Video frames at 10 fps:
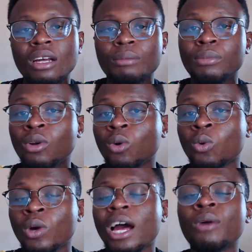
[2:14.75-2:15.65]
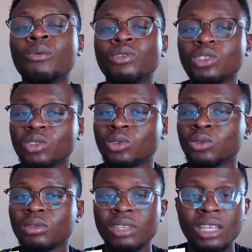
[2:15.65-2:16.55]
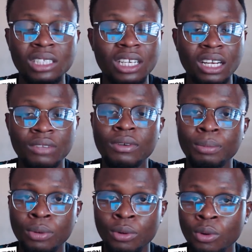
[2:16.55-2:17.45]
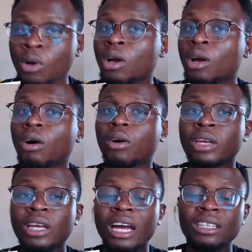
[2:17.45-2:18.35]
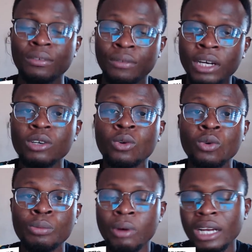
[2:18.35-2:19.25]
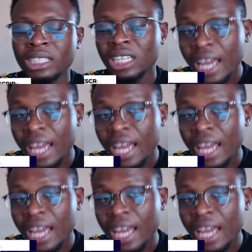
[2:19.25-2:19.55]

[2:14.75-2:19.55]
below where I want you to get Canva Pro, okay, at a very cool price.